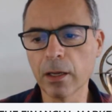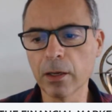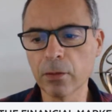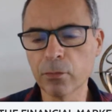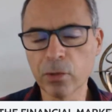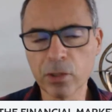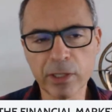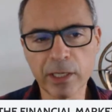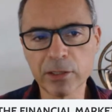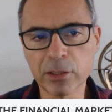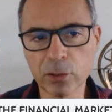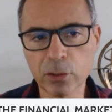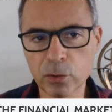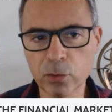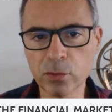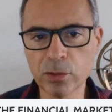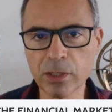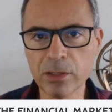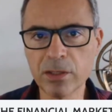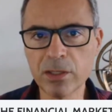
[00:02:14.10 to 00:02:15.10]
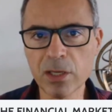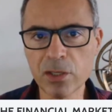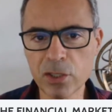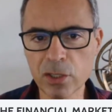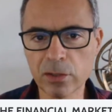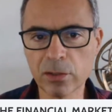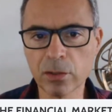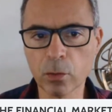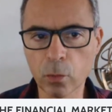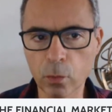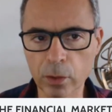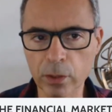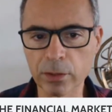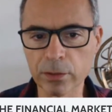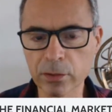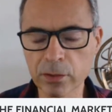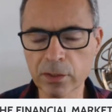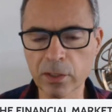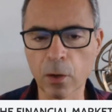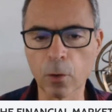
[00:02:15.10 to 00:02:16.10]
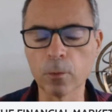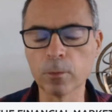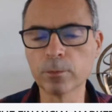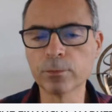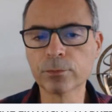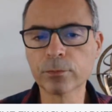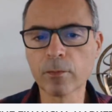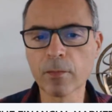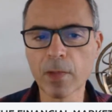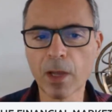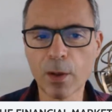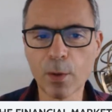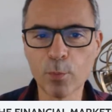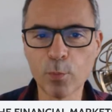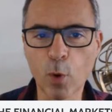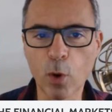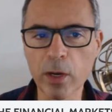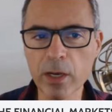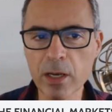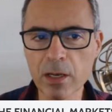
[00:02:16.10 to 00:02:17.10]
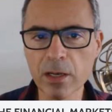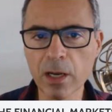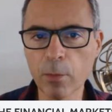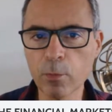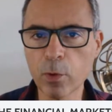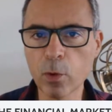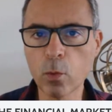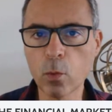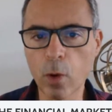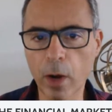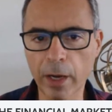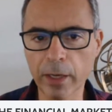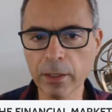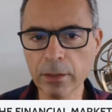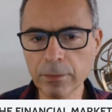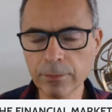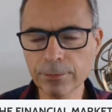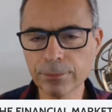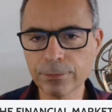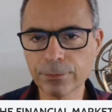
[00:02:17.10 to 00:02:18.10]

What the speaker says: related to the digital world. So, point number one,